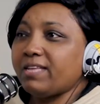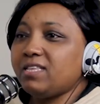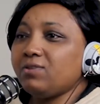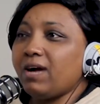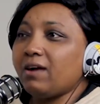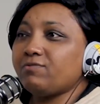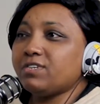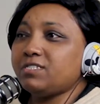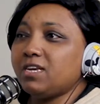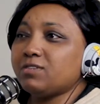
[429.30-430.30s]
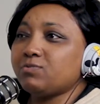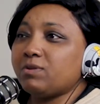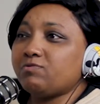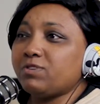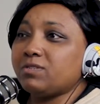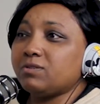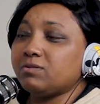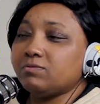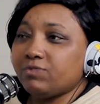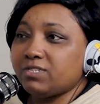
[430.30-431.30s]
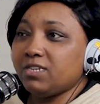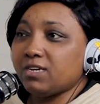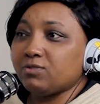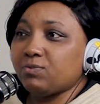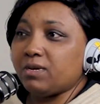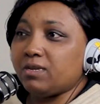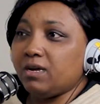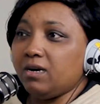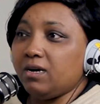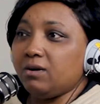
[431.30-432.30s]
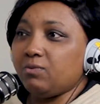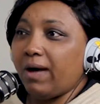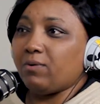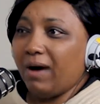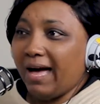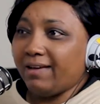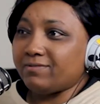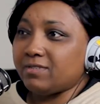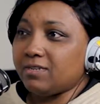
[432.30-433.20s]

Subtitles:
then you got rich niggas with rich niggas with white wives.